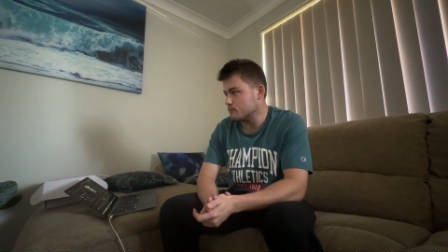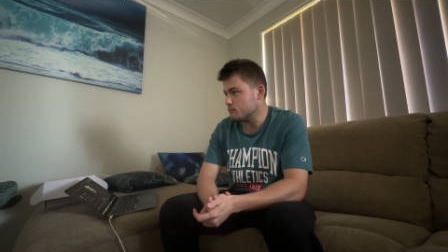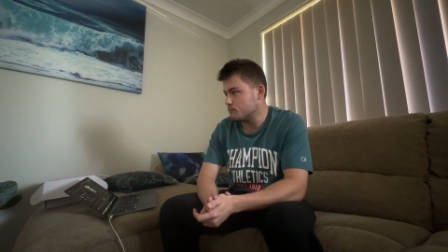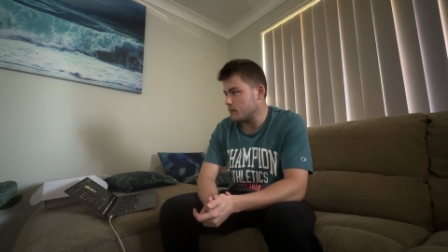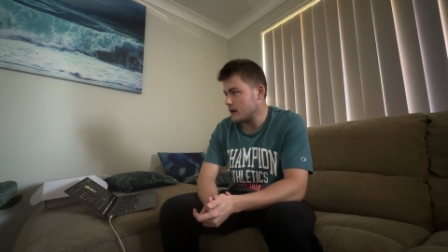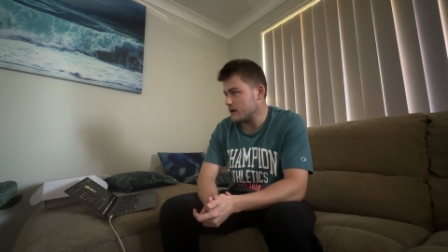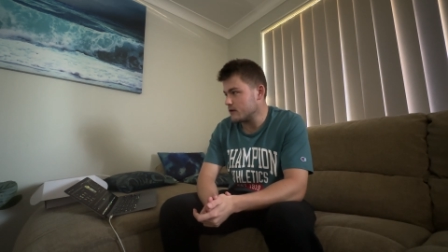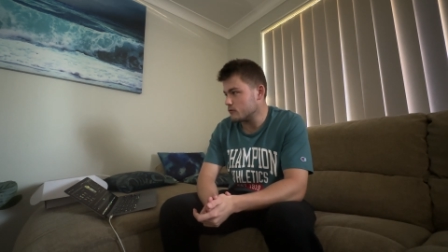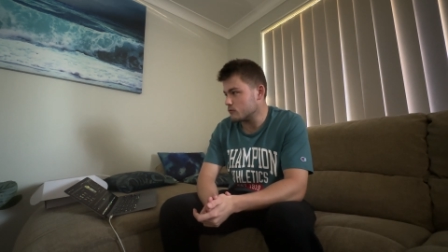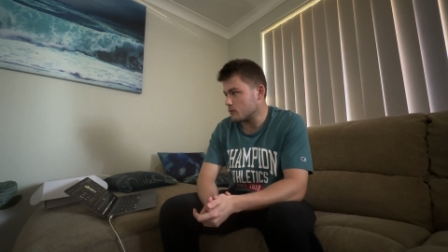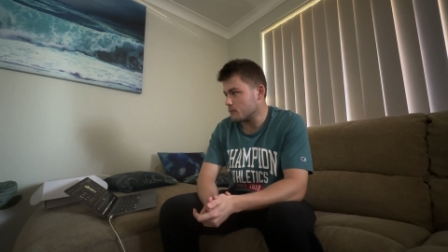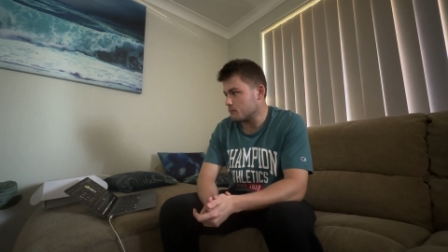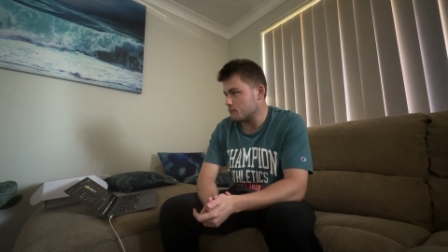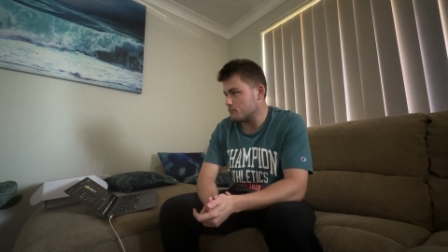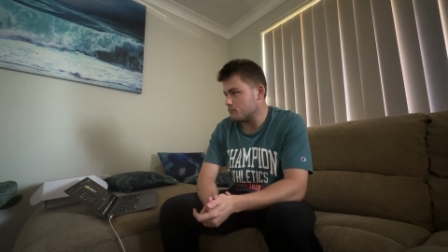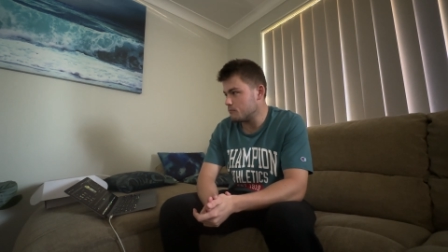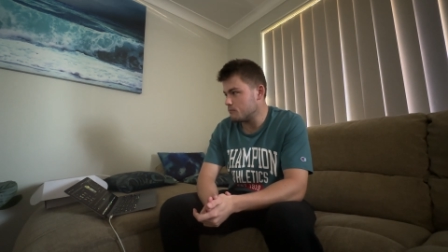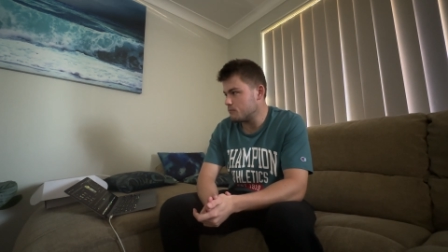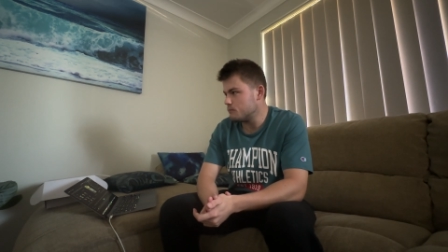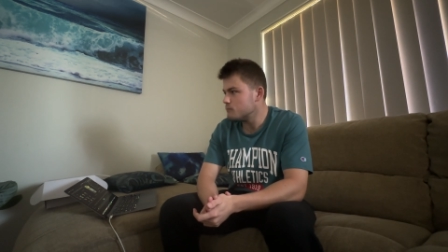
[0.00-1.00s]
Benro
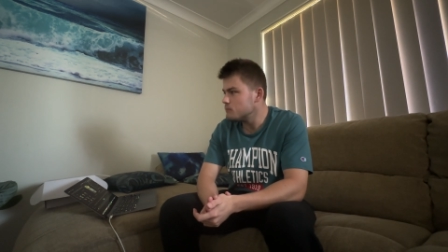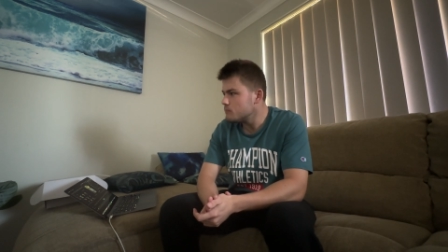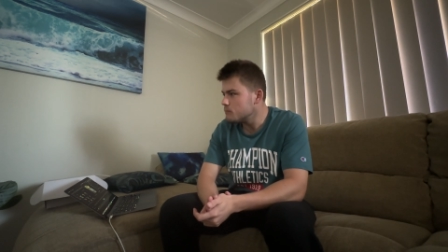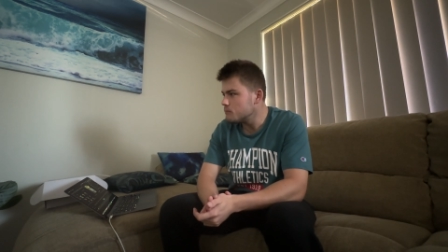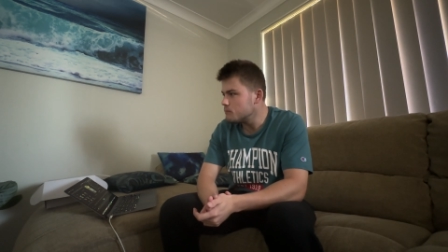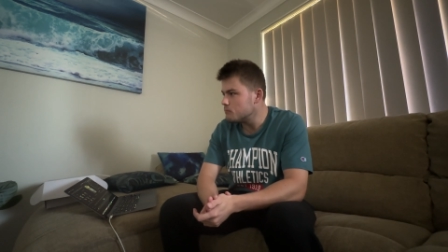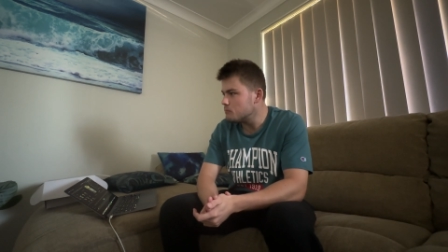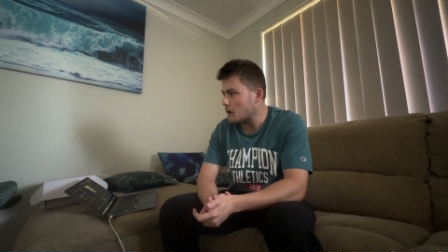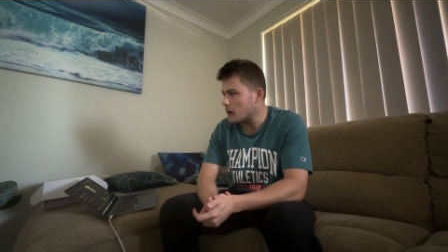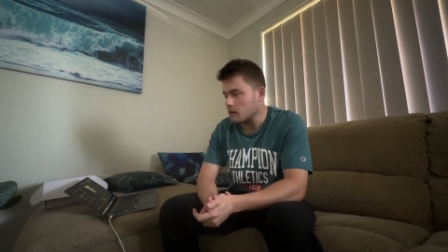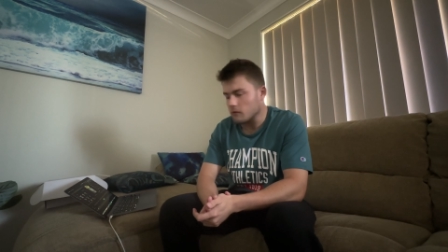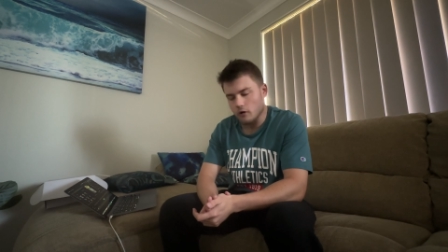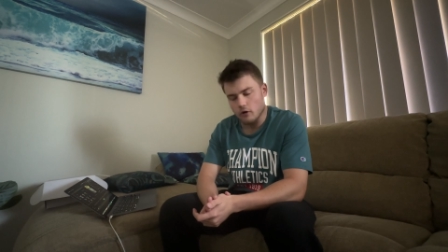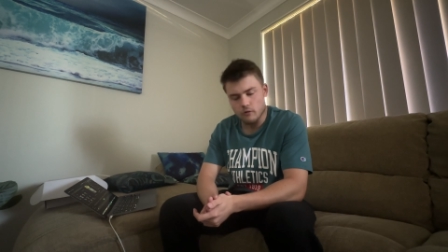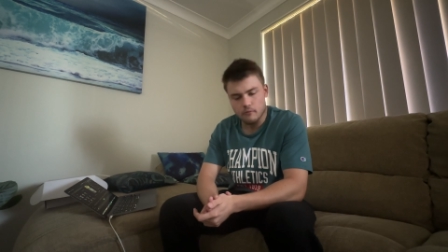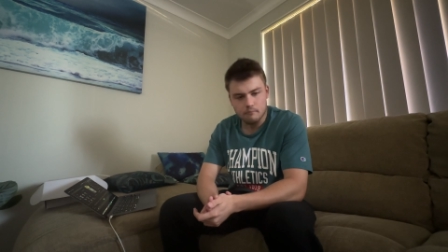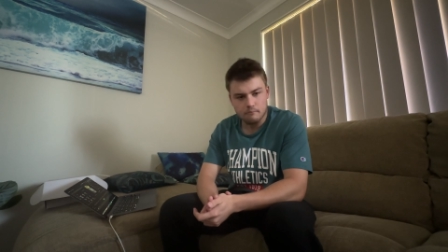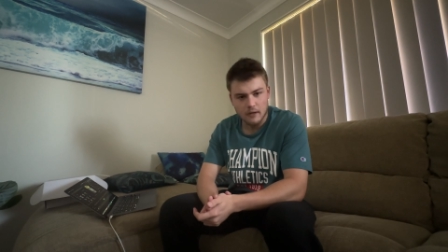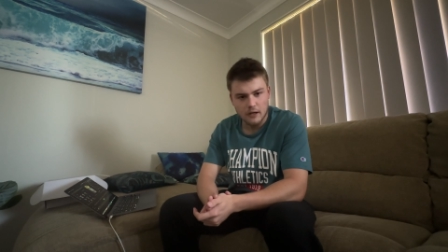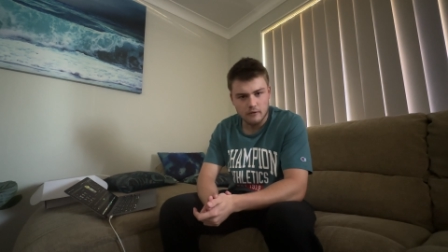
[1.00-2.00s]
Benro
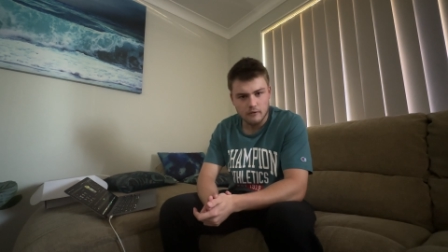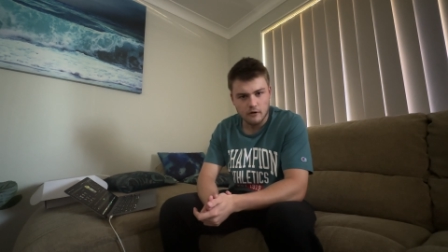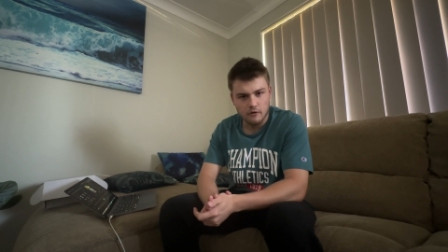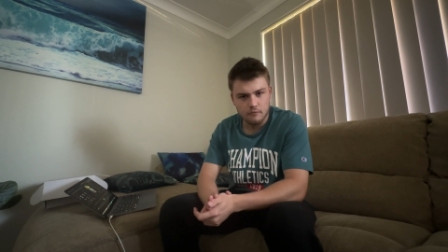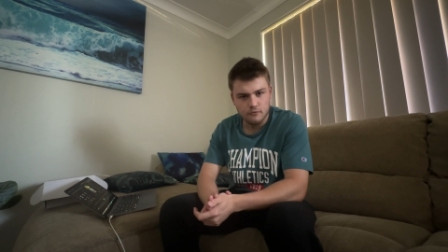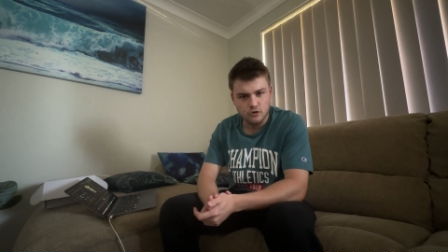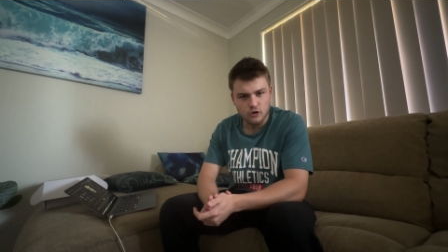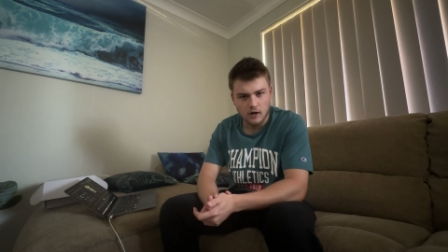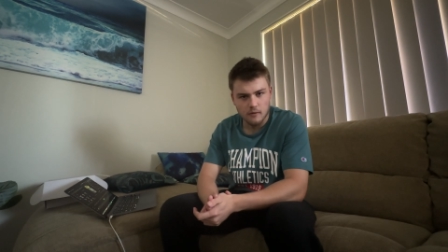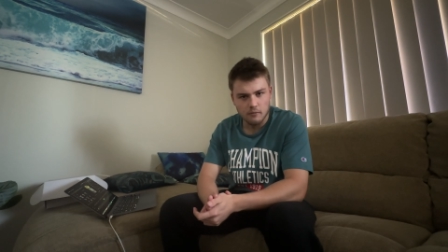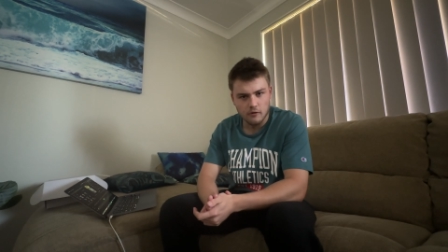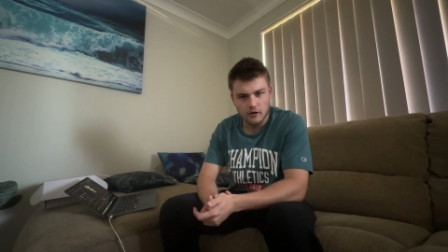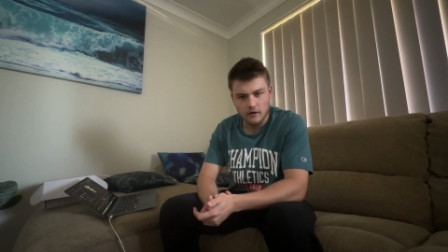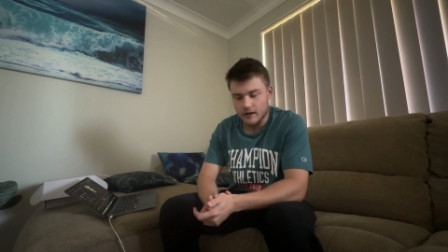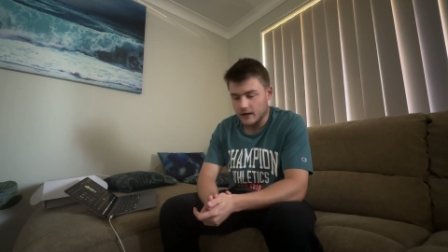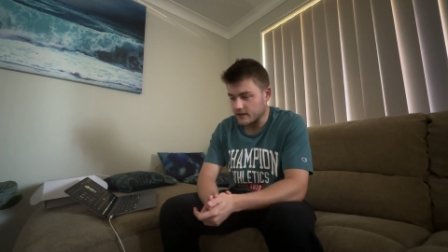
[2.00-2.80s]
Benro tripod.